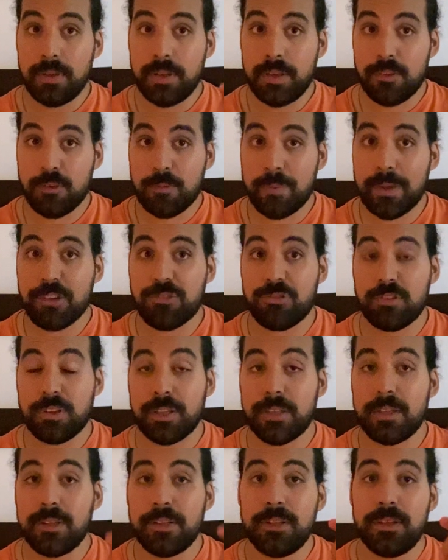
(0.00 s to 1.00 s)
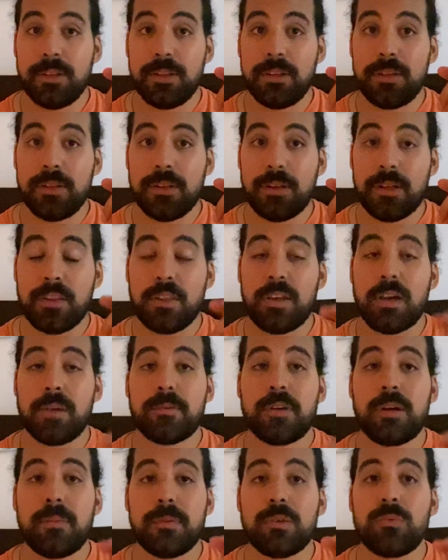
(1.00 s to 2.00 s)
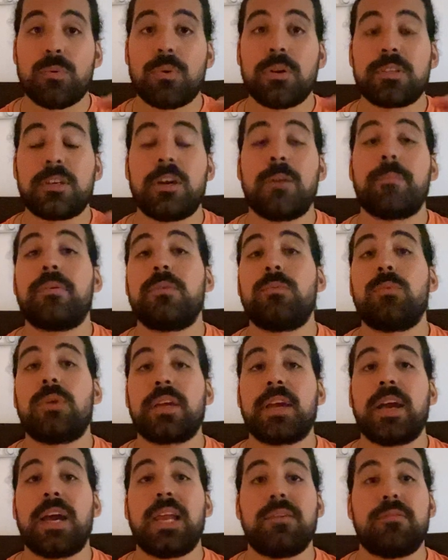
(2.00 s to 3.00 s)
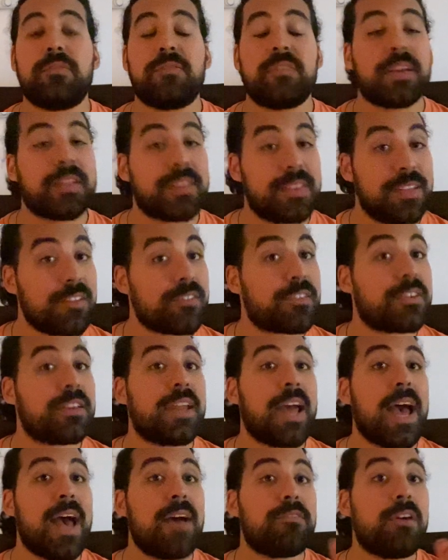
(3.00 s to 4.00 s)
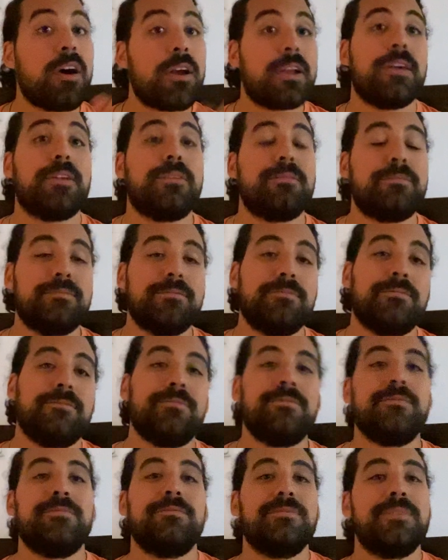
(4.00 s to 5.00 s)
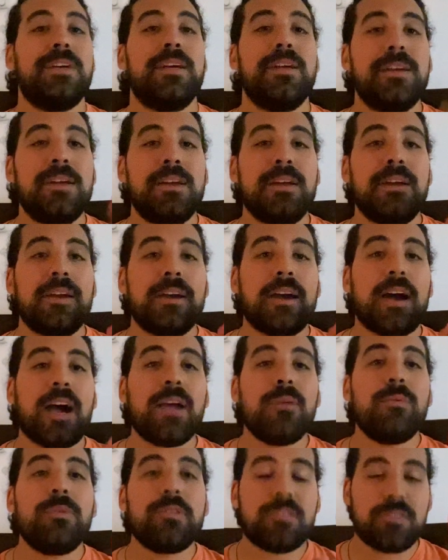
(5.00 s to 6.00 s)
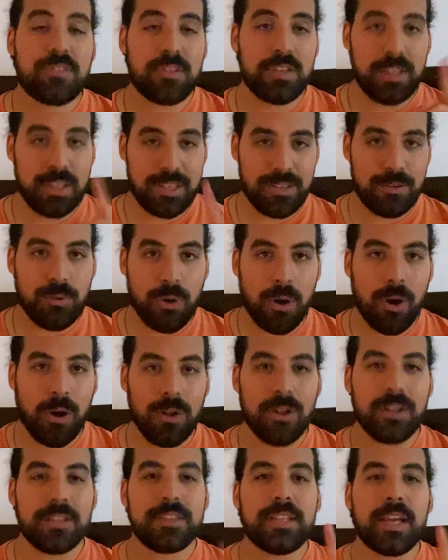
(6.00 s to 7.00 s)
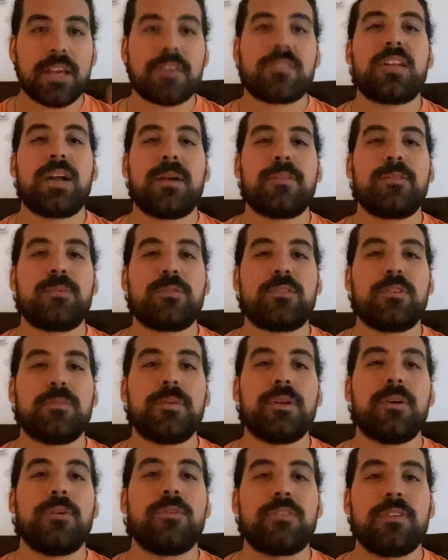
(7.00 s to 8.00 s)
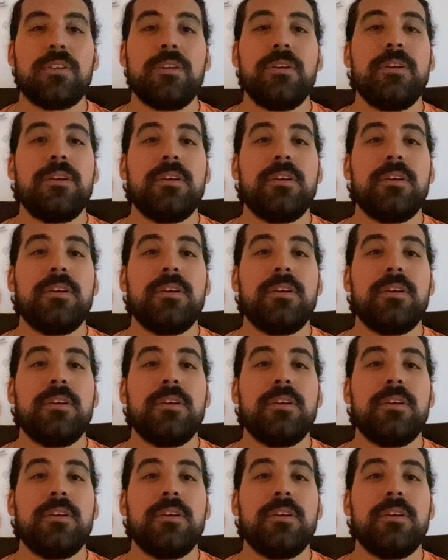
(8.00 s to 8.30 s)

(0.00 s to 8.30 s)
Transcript: And especially on the upcoming World Cup and what kind of effect this could have on it. I will see you all next time the whistle blows.